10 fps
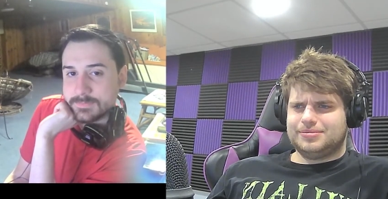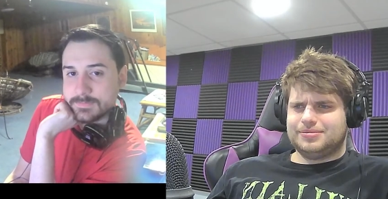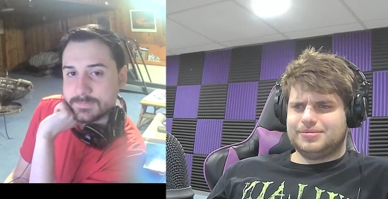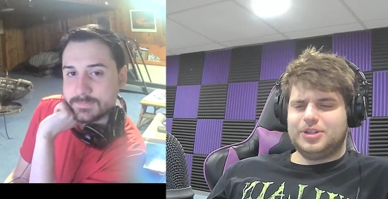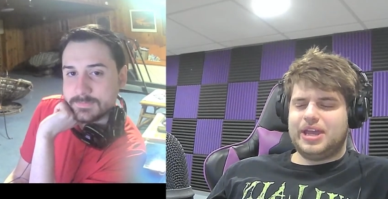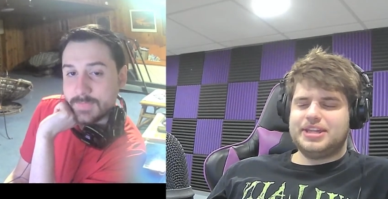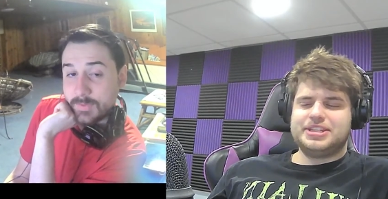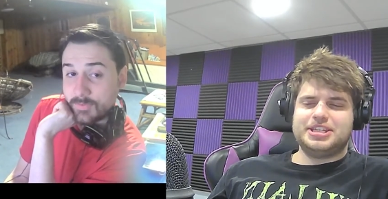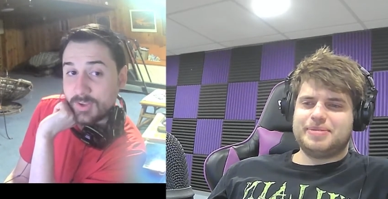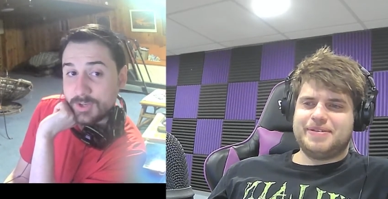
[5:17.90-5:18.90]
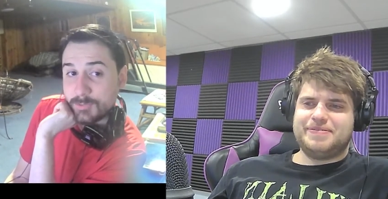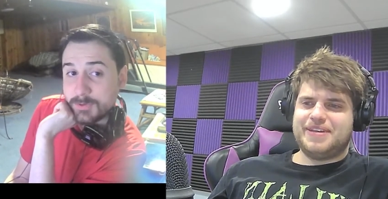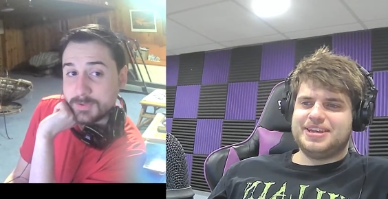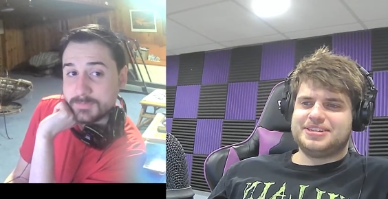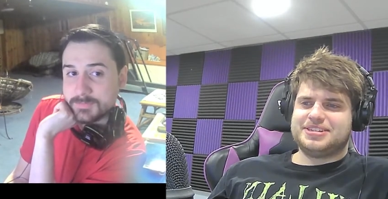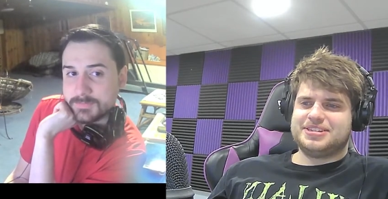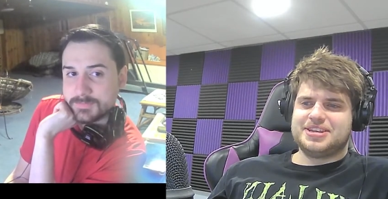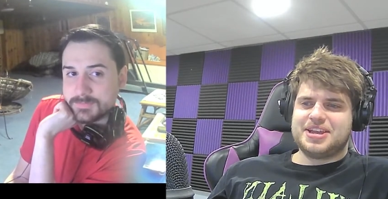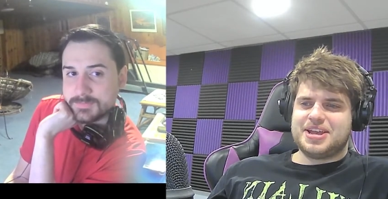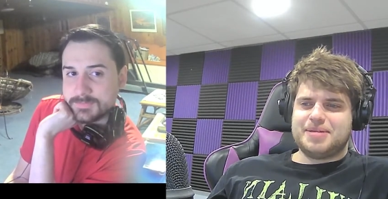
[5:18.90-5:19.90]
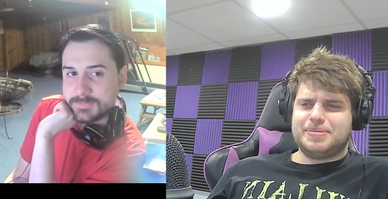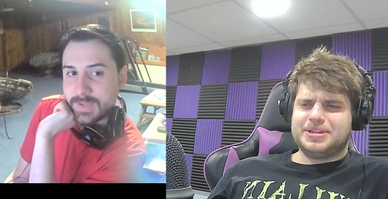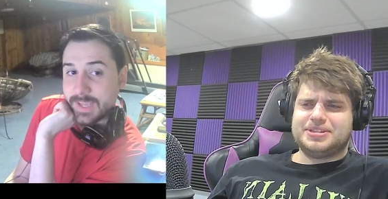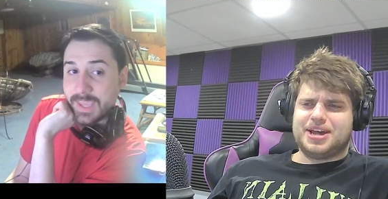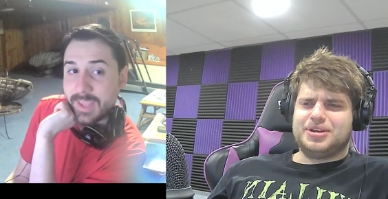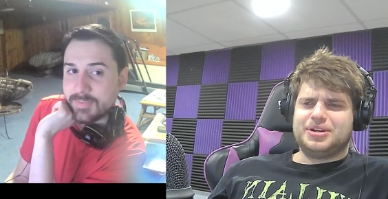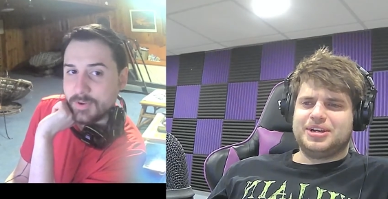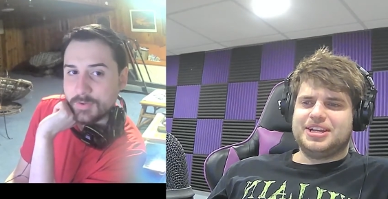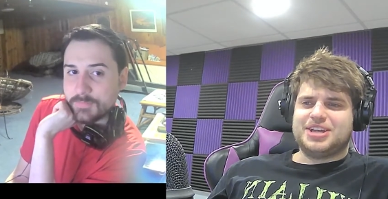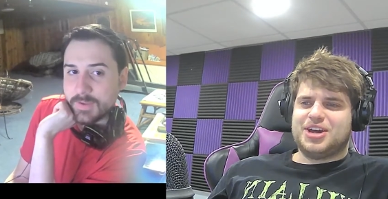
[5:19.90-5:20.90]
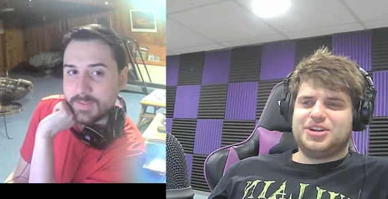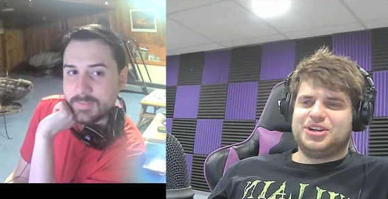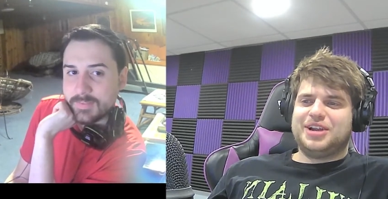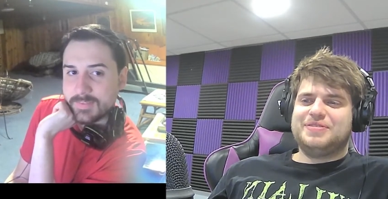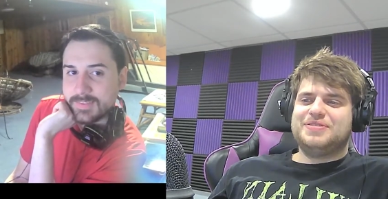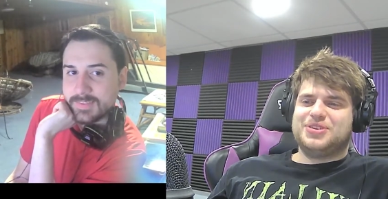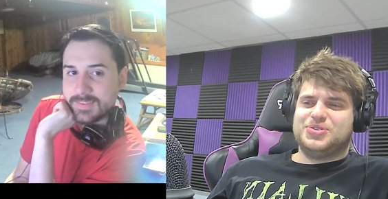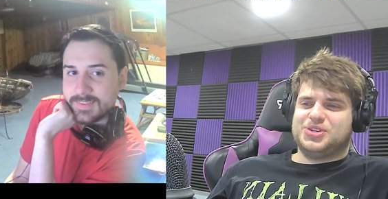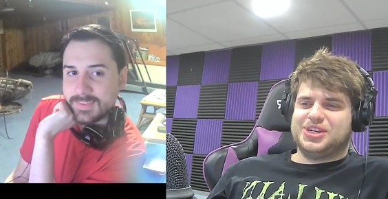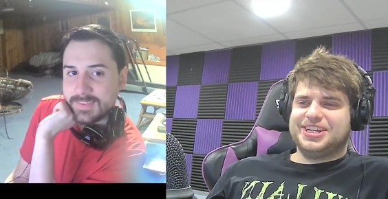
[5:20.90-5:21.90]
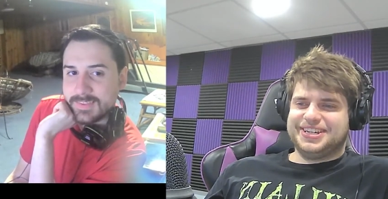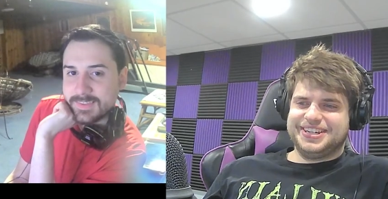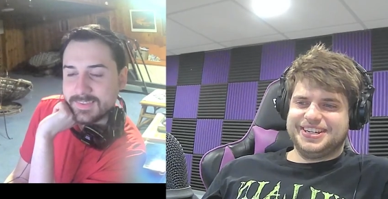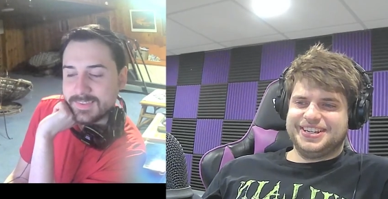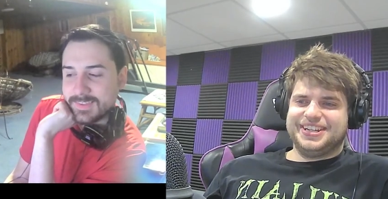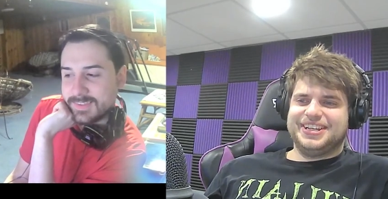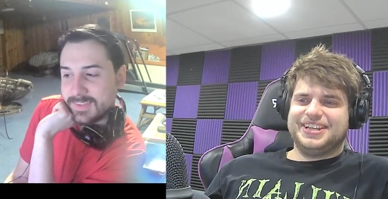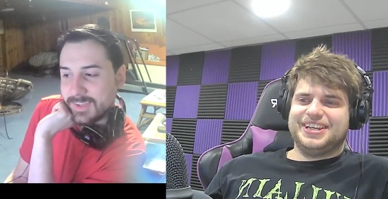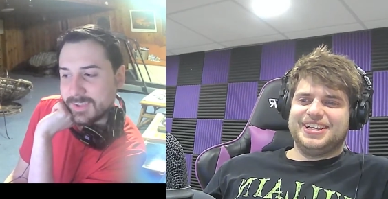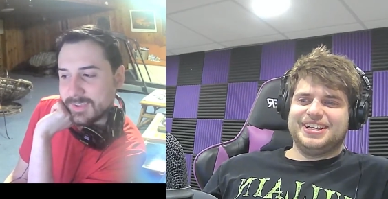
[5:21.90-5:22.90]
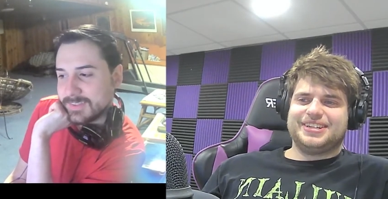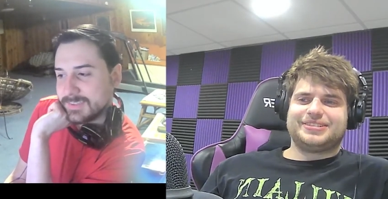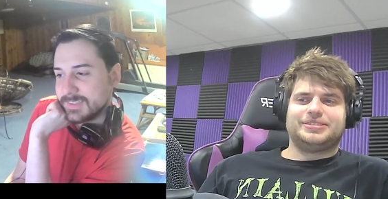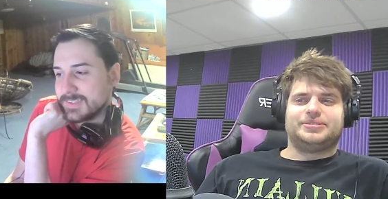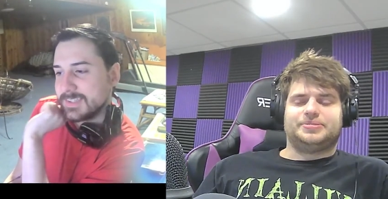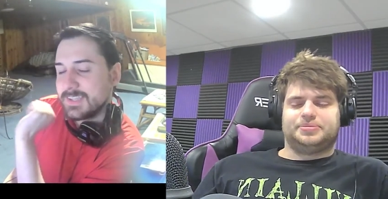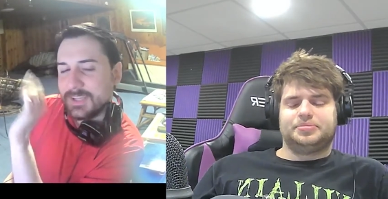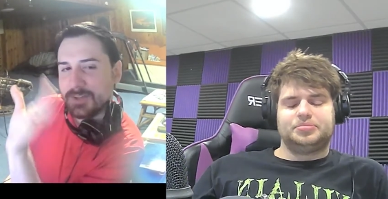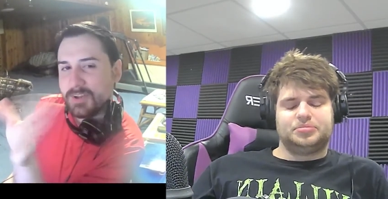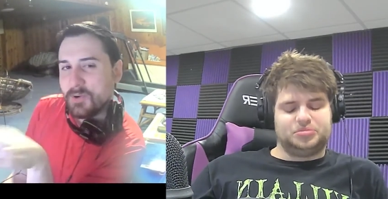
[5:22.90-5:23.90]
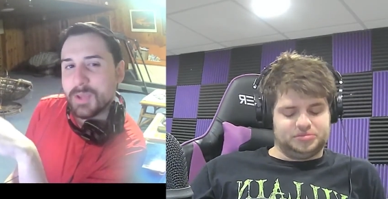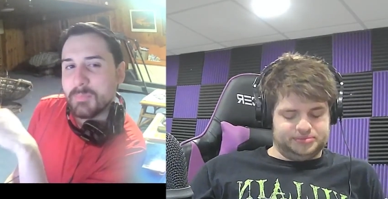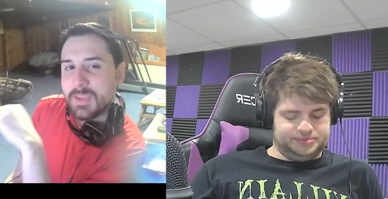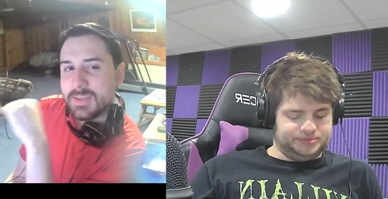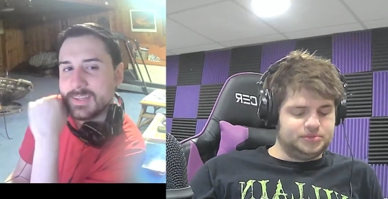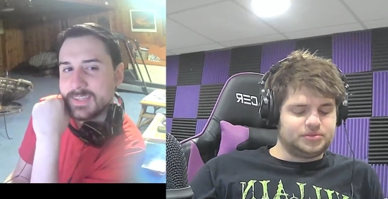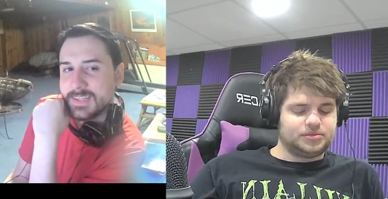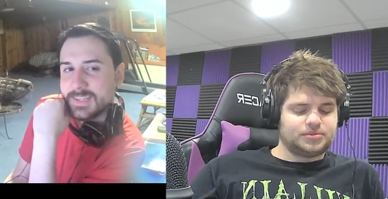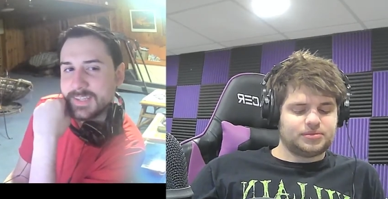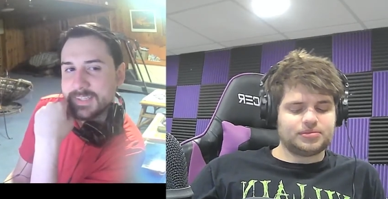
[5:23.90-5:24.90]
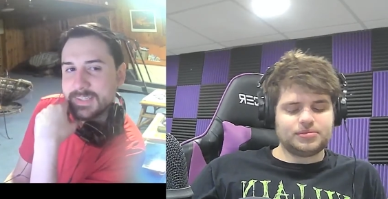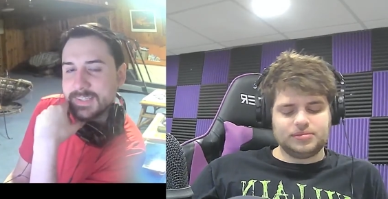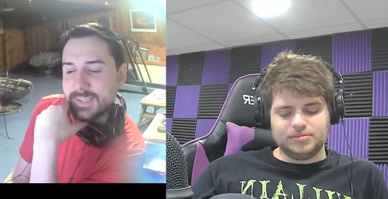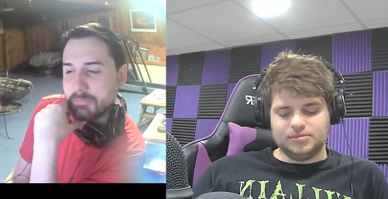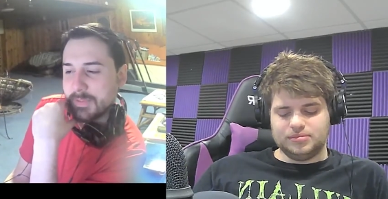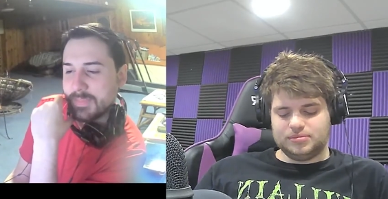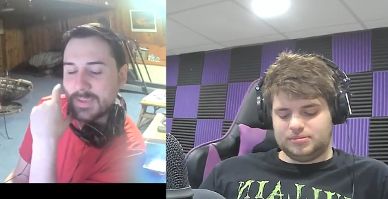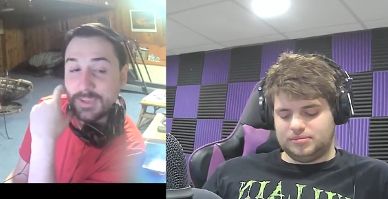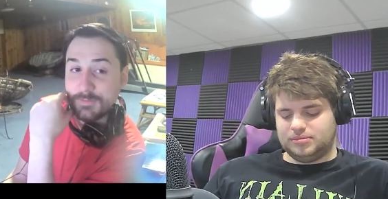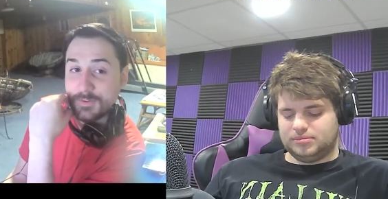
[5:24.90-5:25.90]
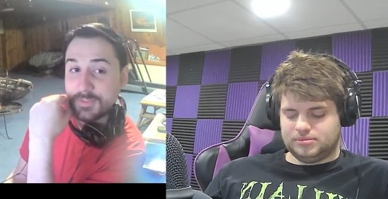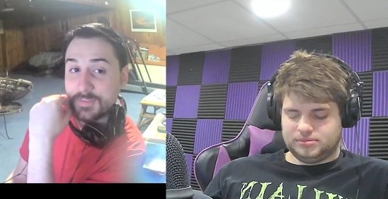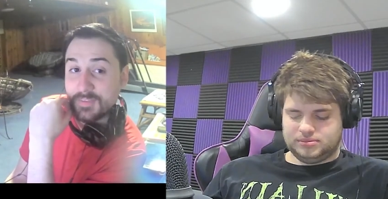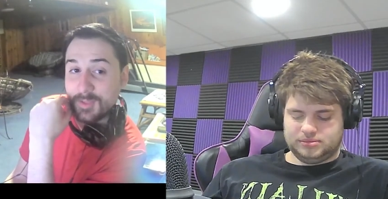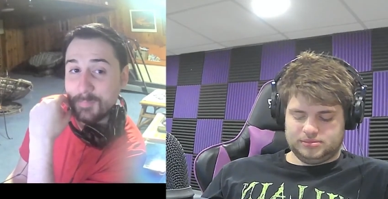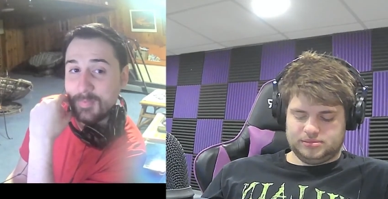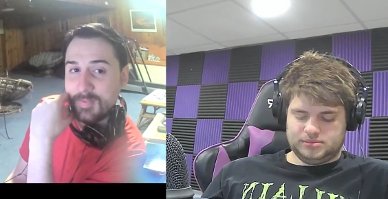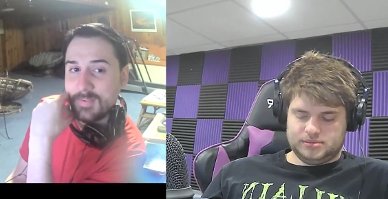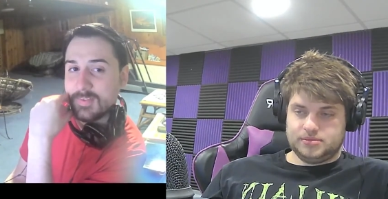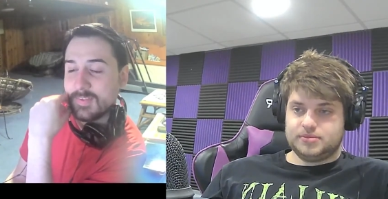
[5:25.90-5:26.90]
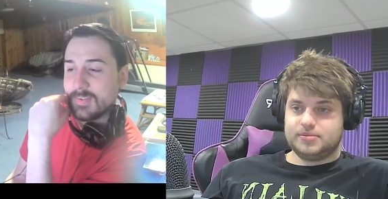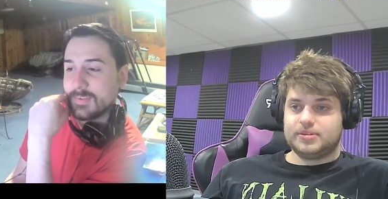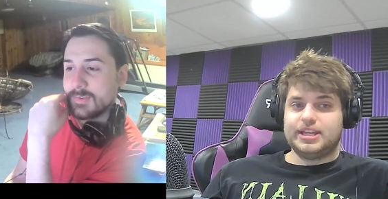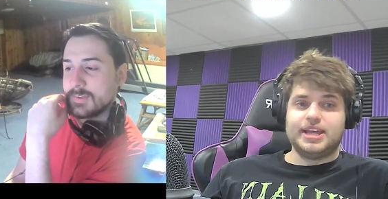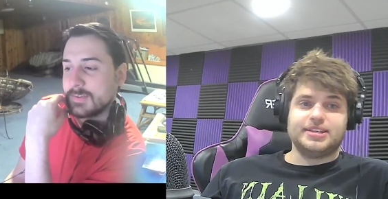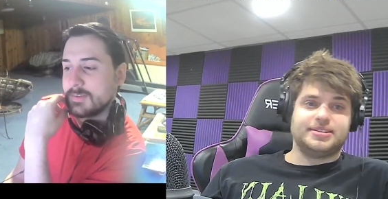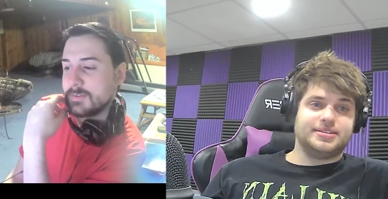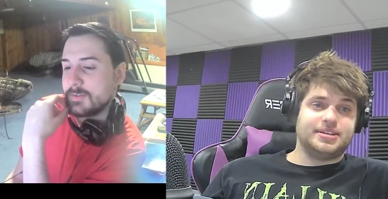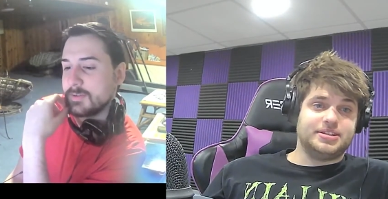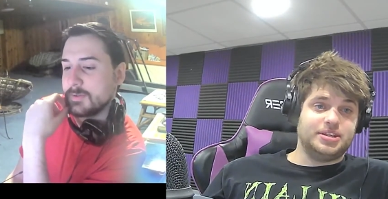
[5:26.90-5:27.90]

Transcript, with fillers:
Speaker 1: You can't it's see genuine. my face, but it's utter it's utter confusion.
Speaker 2: Yeah. You know what I mean. Anyway, thank you for the subs.
Speaker 1: Yes, continue um,